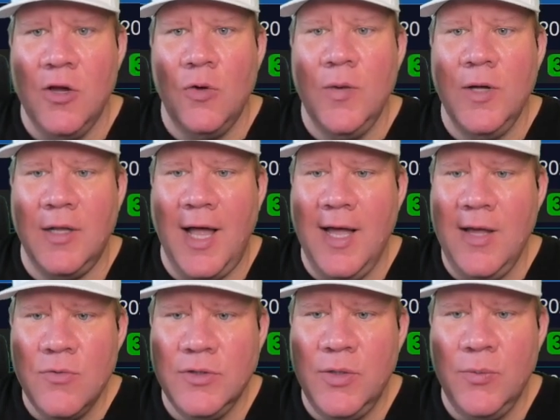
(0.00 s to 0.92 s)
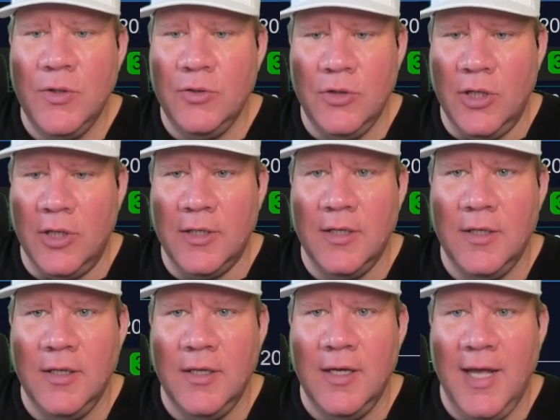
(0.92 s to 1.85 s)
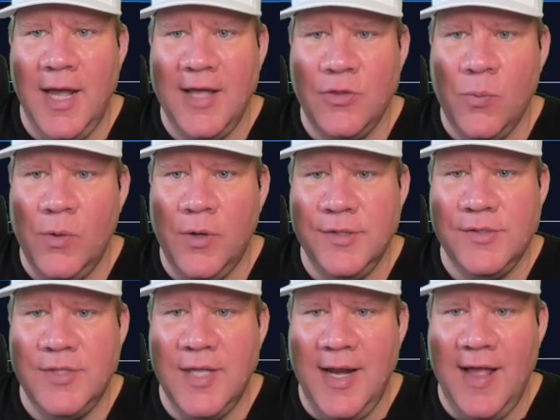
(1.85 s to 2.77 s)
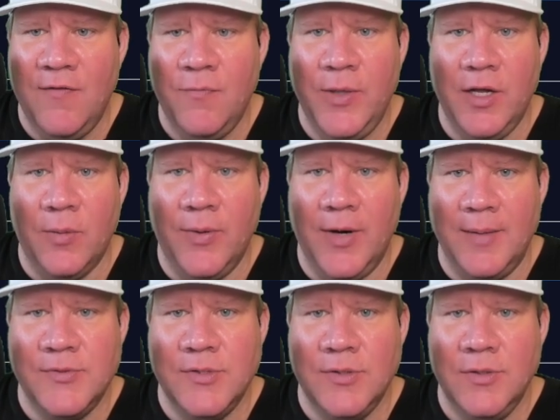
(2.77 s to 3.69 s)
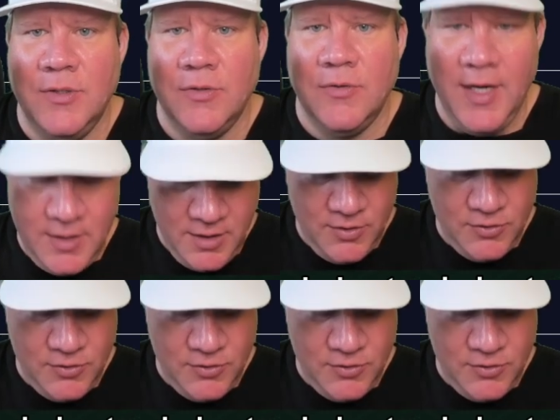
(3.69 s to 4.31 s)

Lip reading: well, I only want to look at the ones that have player props, right?